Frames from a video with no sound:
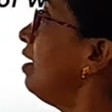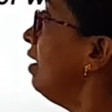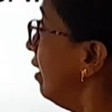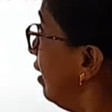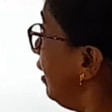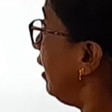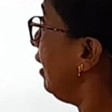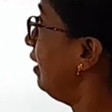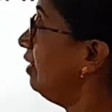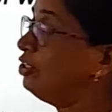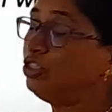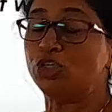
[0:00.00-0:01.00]
a hurry
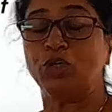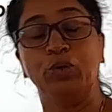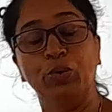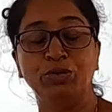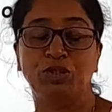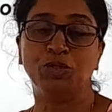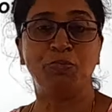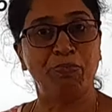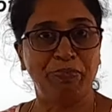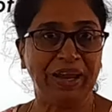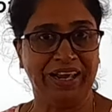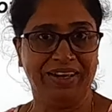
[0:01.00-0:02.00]
to go to
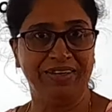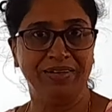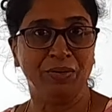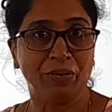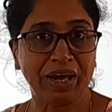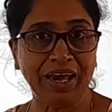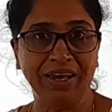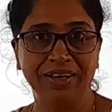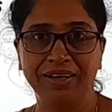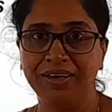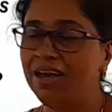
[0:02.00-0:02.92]
play, okay?